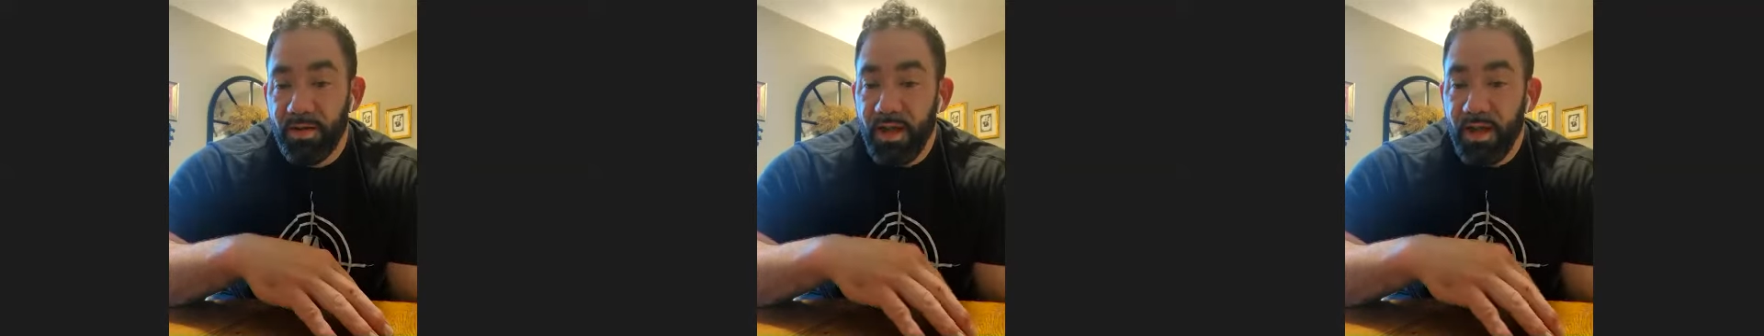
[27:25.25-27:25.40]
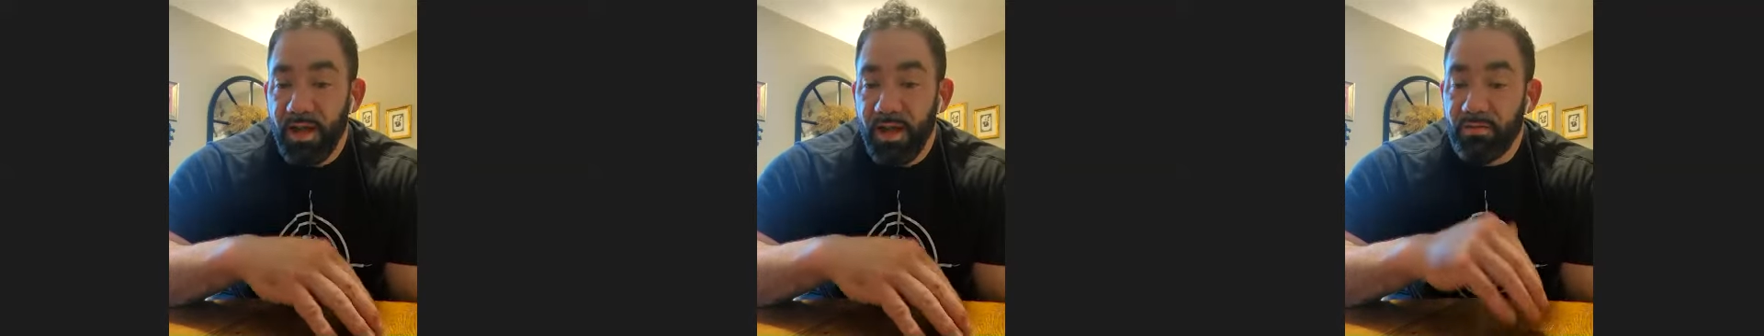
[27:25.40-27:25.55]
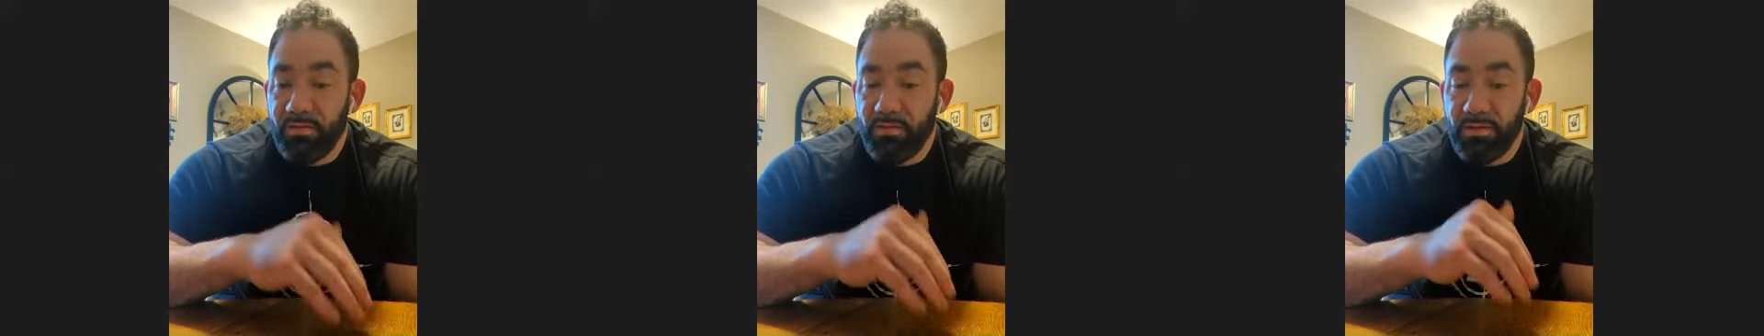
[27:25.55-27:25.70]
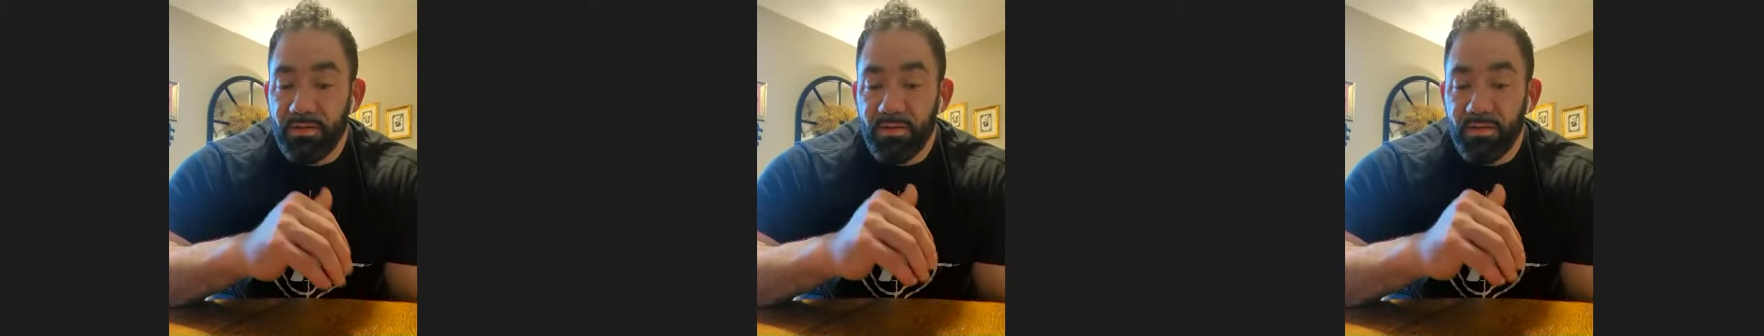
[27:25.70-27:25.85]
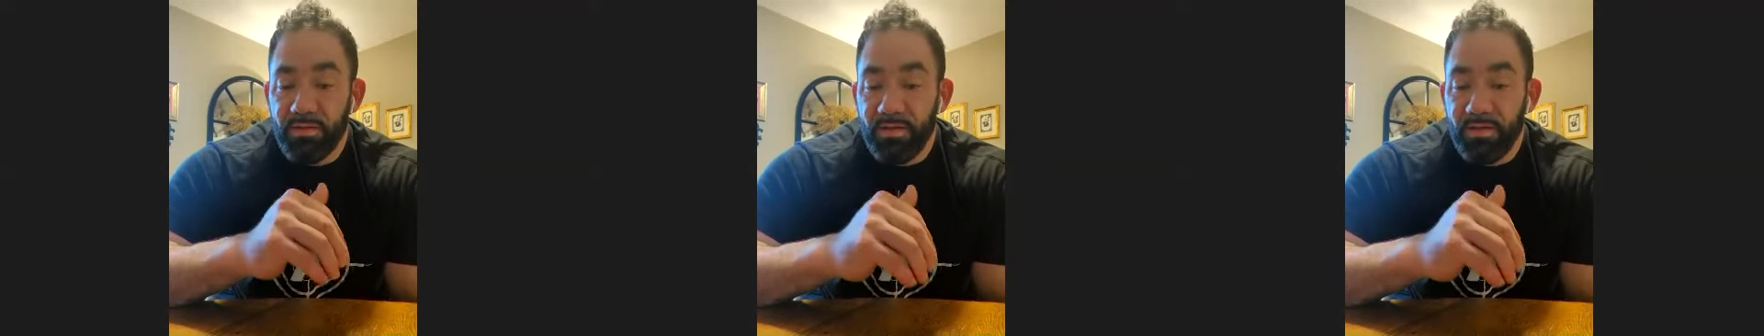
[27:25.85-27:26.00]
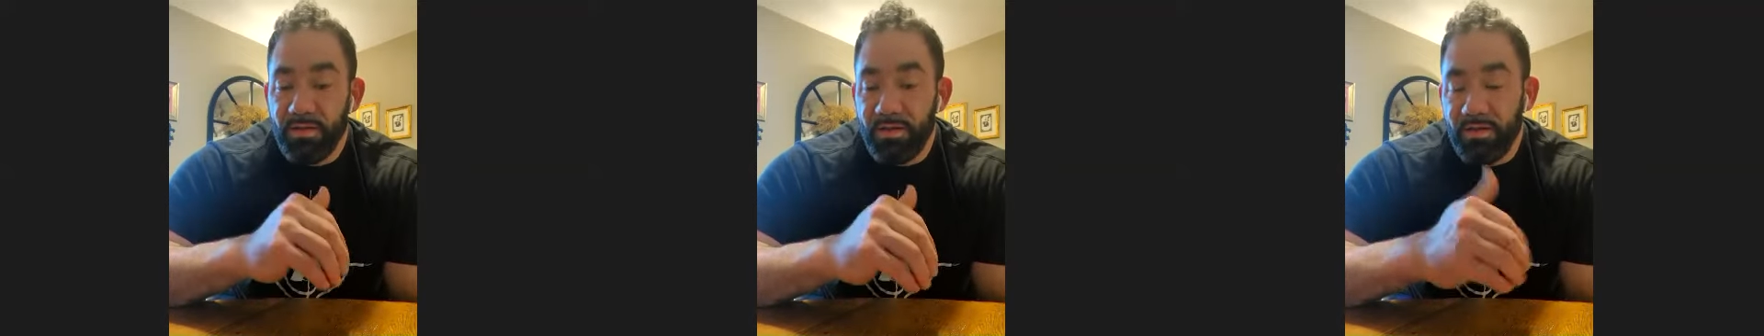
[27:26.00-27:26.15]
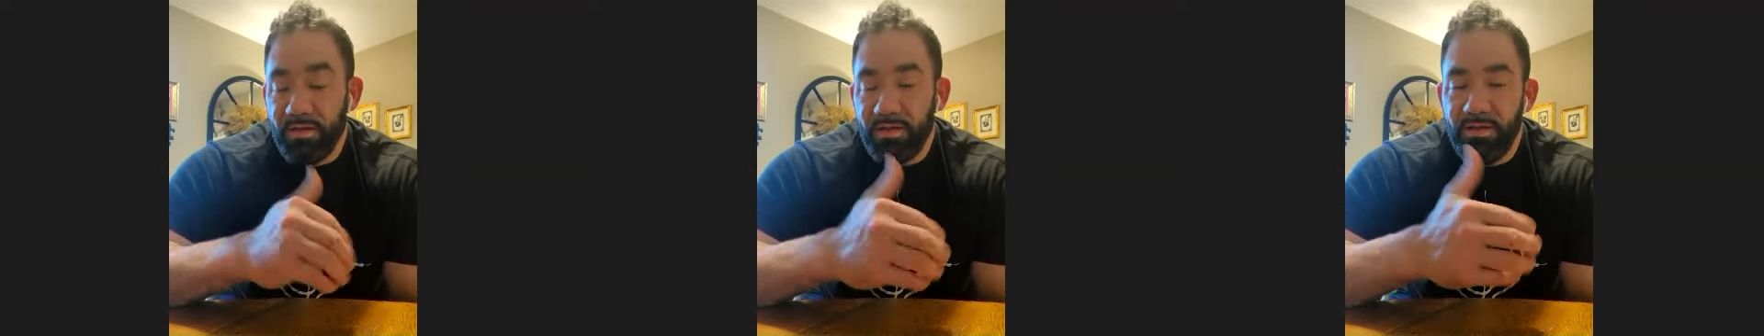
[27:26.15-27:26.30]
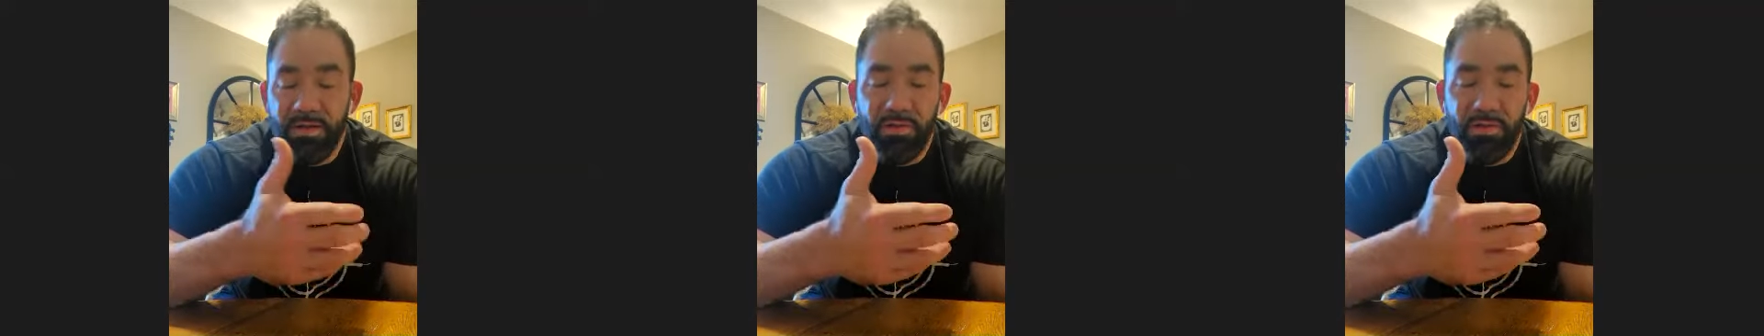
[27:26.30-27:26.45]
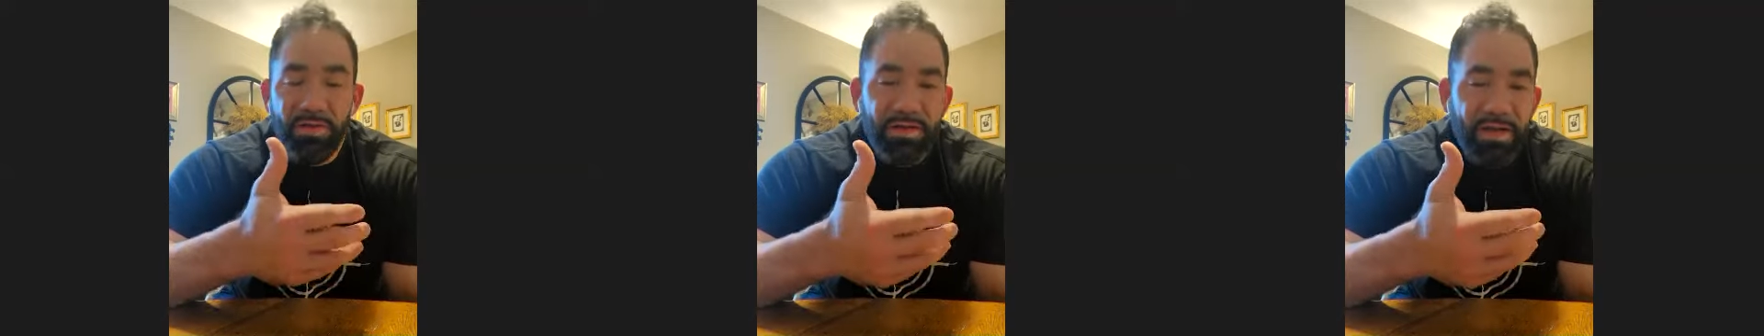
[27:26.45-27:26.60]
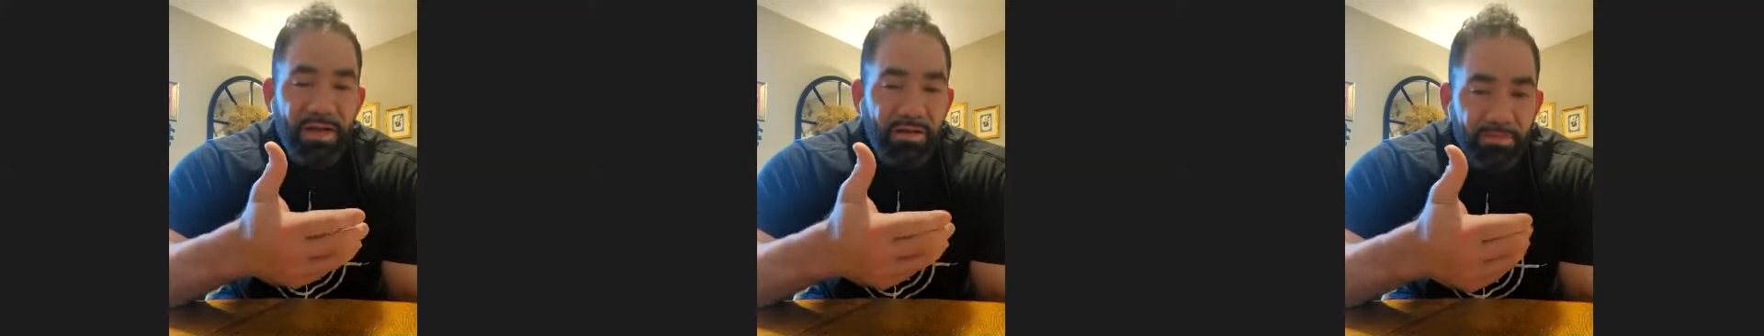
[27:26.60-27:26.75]
And he knew
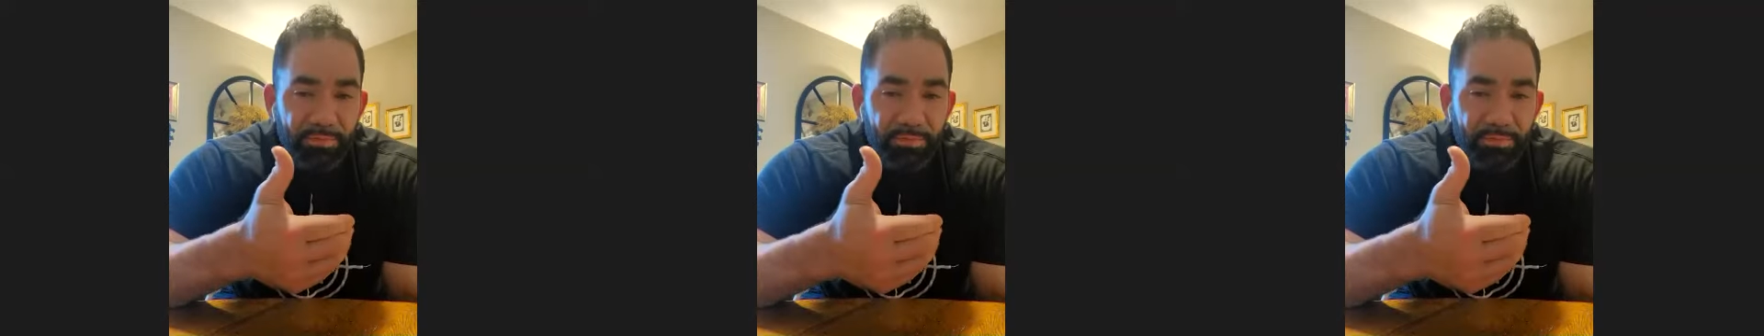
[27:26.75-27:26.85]
he didn't have